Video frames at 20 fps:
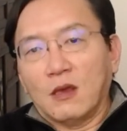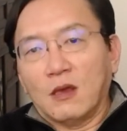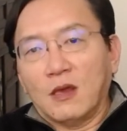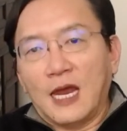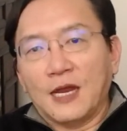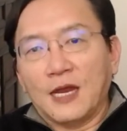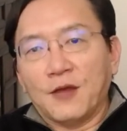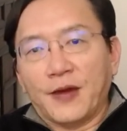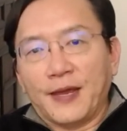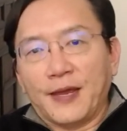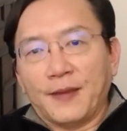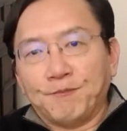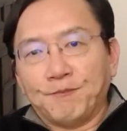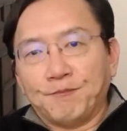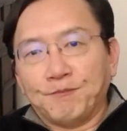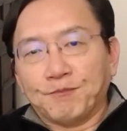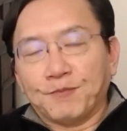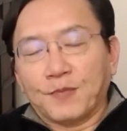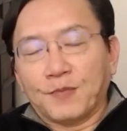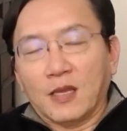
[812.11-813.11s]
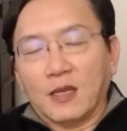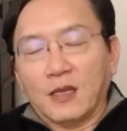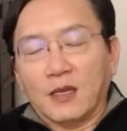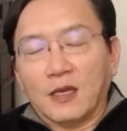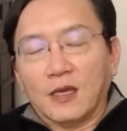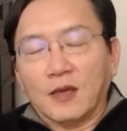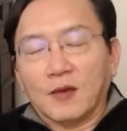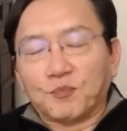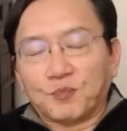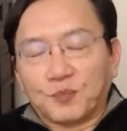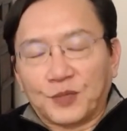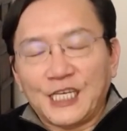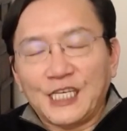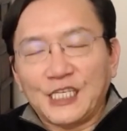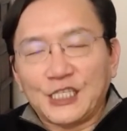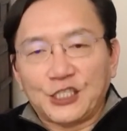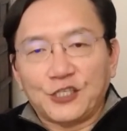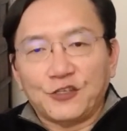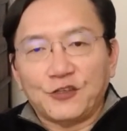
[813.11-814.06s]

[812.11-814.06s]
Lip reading: Anyway, please do